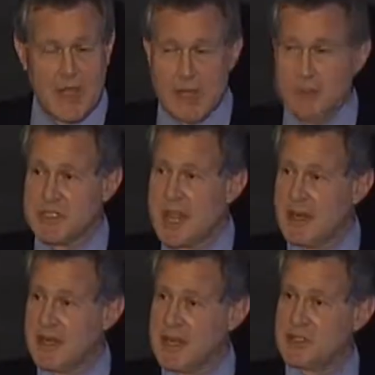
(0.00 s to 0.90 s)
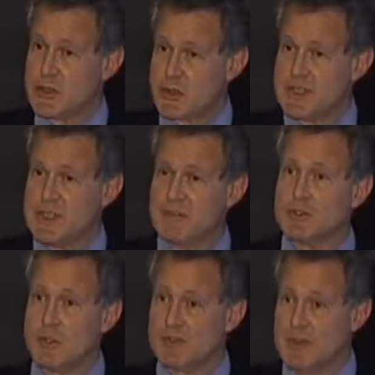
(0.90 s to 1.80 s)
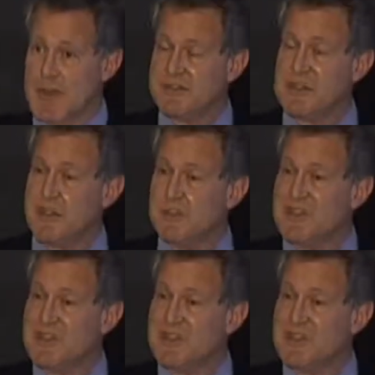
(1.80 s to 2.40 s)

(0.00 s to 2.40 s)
he retired at age 37 to a lifetime